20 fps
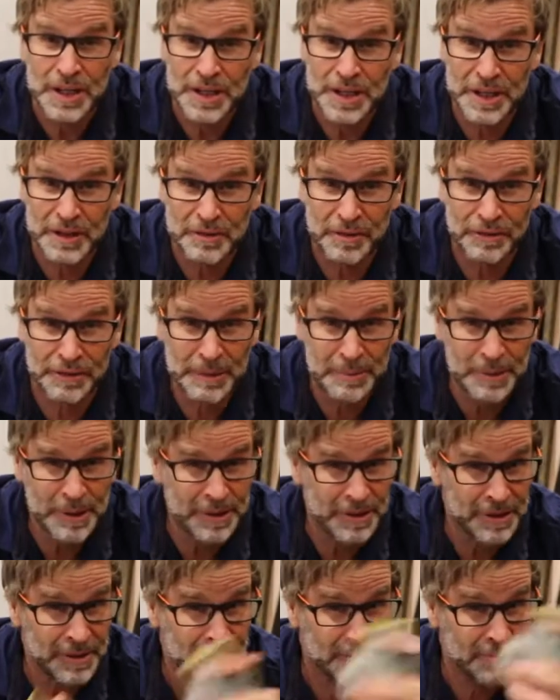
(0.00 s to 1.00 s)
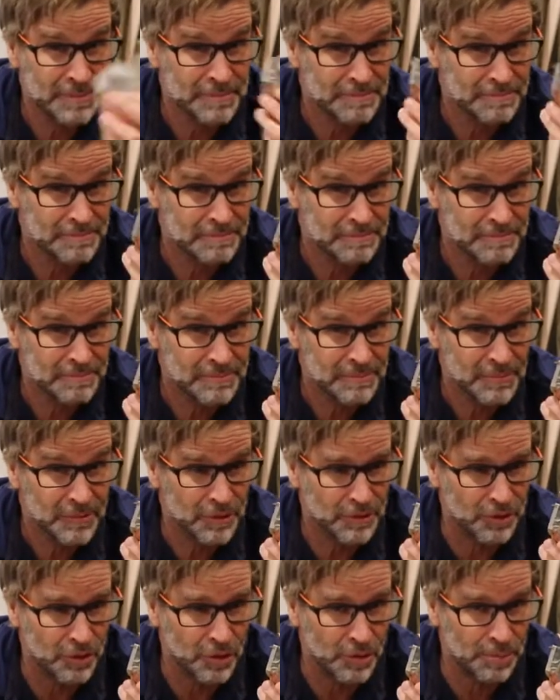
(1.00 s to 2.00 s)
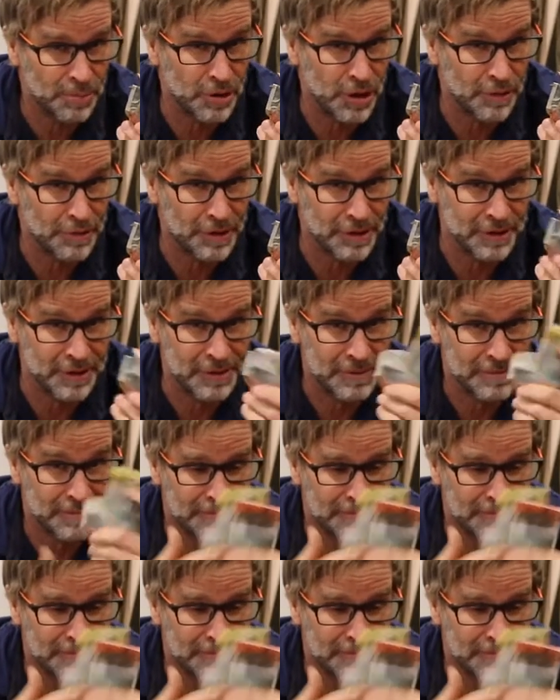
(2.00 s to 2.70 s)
you can flip it for a profit.